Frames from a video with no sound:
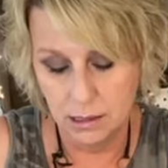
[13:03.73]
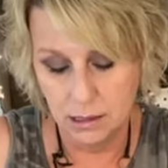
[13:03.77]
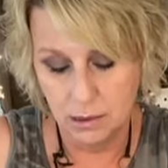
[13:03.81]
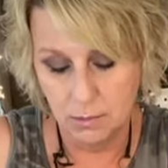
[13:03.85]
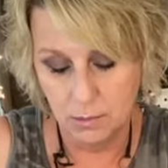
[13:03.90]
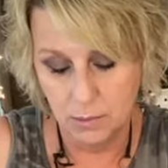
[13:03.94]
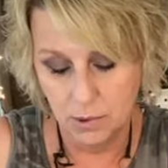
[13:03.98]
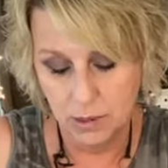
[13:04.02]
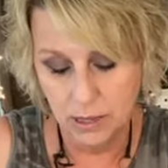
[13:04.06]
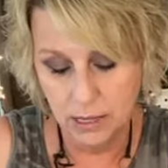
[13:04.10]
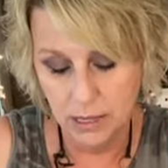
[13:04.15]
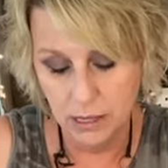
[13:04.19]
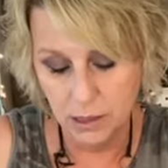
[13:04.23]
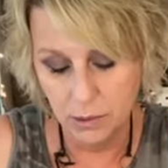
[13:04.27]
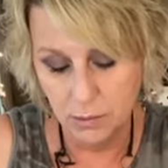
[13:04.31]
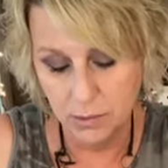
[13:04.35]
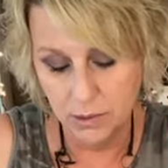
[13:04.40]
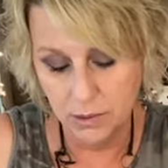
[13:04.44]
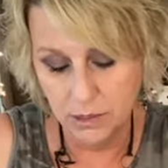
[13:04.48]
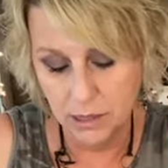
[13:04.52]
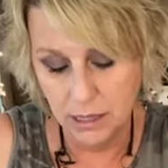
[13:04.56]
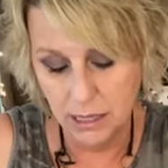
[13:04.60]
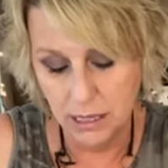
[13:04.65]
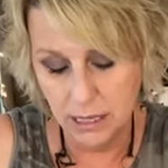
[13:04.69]
I'm gonna hit it
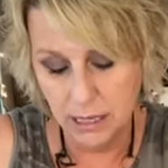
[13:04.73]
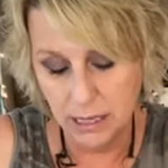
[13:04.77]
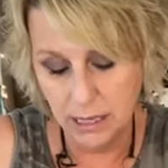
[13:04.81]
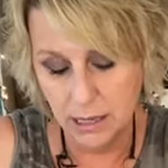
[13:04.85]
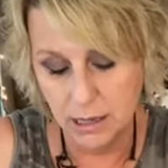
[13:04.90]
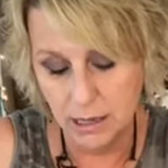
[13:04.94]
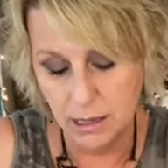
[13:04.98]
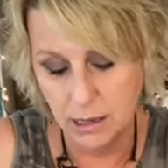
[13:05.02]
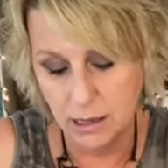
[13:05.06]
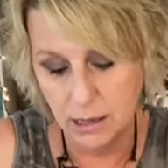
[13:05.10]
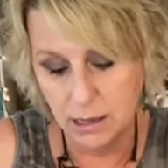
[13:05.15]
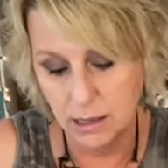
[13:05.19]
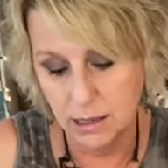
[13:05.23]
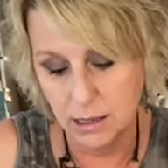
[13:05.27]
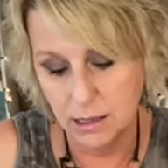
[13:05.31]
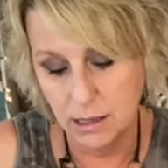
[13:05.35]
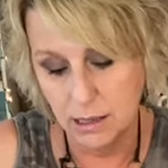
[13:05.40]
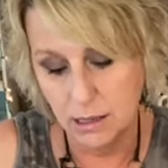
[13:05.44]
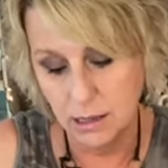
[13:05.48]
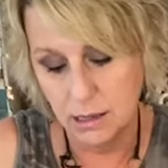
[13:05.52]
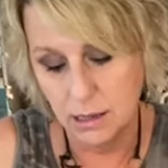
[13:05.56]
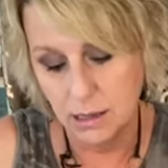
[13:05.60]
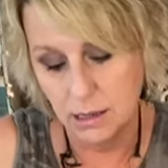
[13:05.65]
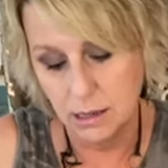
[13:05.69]
with the heat
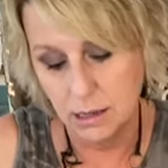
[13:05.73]
gun